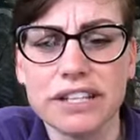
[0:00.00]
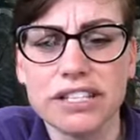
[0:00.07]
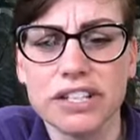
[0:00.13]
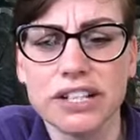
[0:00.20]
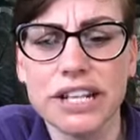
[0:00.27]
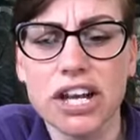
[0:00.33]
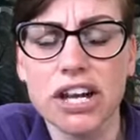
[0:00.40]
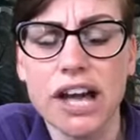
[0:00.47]
so
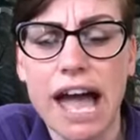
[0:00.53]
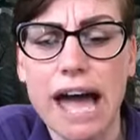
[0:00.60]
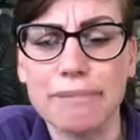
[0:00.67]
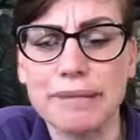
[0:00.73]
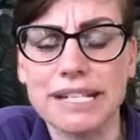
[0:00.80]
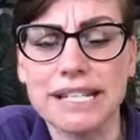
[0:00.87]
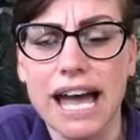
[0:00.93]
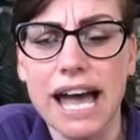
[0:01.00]
in her
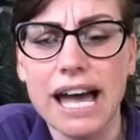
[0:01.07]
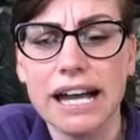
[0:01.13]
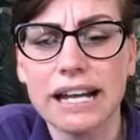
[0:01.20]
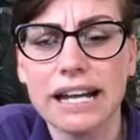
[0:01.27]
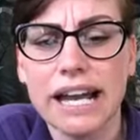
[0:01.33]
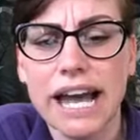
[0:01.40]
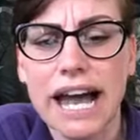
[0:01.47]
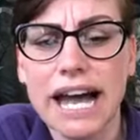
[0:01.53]
habitat,
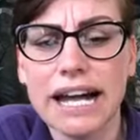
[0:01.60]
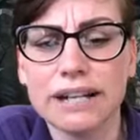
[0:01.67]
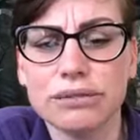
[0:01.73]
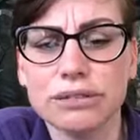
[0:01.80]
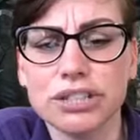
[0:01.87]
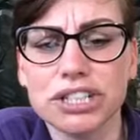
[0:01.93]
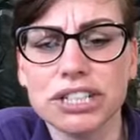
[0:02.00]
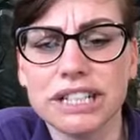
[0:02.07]
how
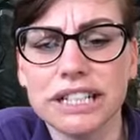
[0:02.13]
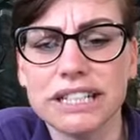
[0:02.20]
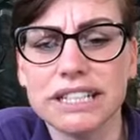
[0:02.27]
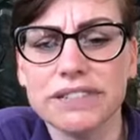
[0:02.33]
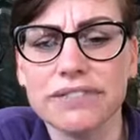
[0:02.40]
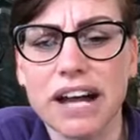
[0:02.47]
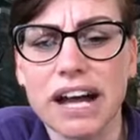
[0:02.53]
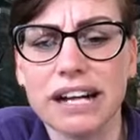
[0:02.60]
would she
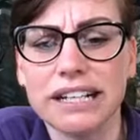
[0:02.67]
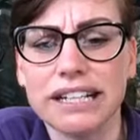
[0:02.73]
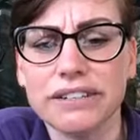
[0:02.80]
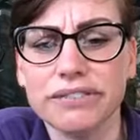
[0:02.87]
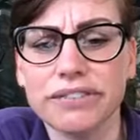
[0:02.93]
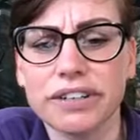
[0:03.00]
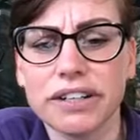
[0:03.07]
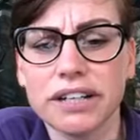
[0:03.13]

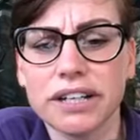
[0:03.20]
survive?